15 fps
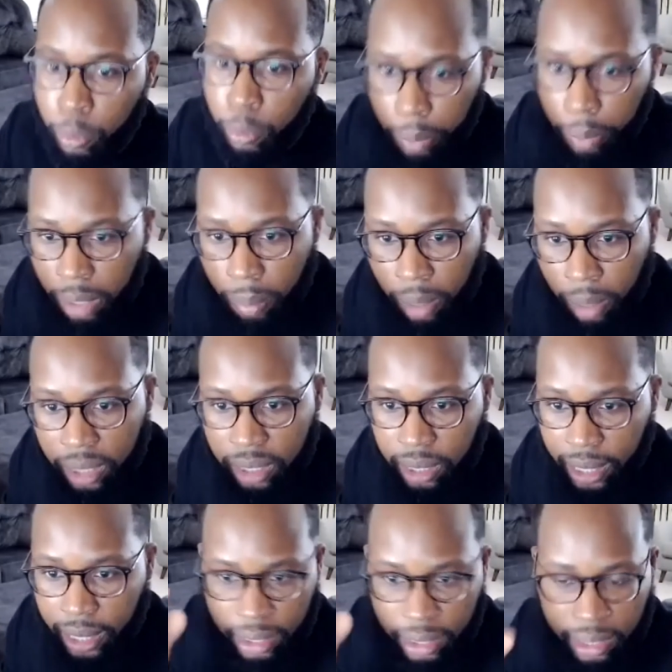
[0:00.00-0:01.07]
pretty much
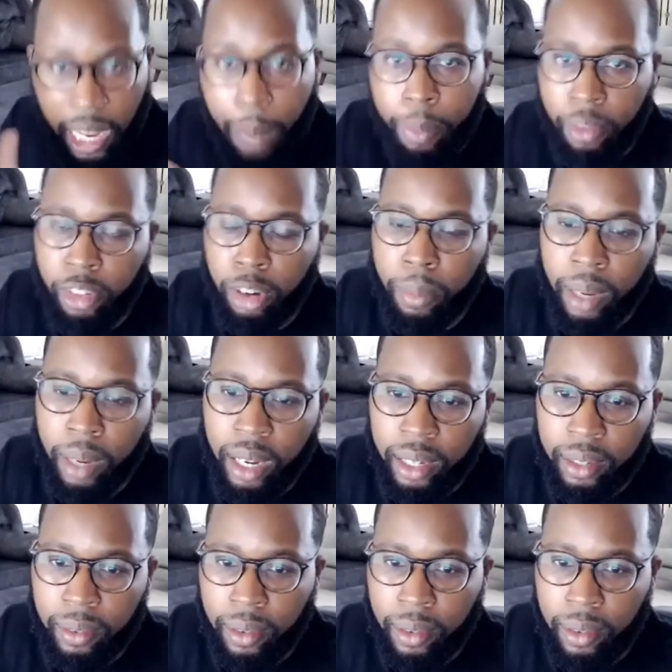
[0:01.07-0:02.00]
like top of their mind,